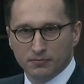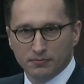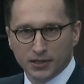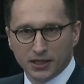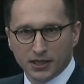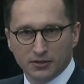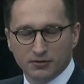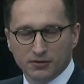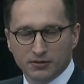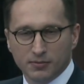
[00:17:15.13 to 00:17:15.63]

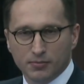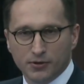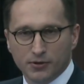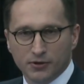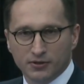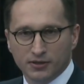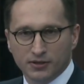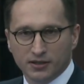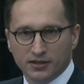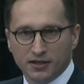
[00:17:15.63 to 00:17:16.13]
back to the
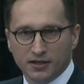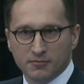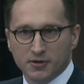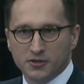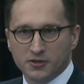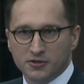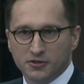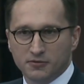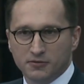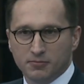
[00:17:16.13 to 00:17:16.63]
point that I
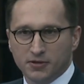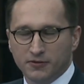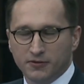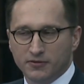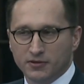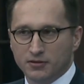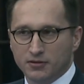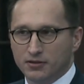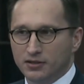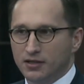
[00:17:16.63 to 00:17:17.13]
mentioned
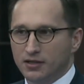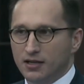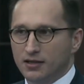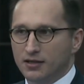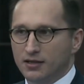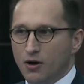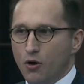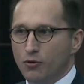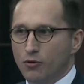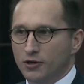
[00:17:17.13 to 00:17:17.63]
previously, that
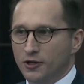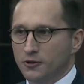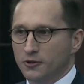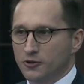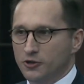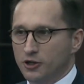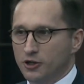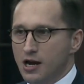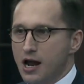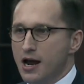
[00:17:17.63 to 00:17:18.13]

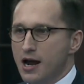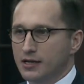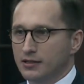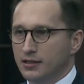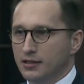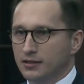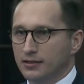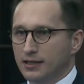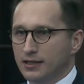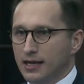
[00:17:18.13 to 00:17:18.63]
orange line
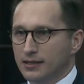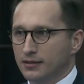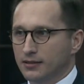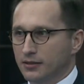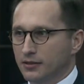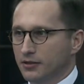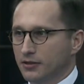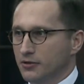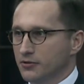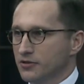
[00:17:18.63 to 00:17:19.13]
that cut
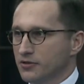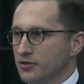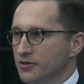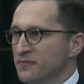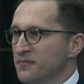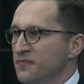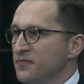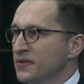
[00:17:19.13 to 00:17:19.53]
across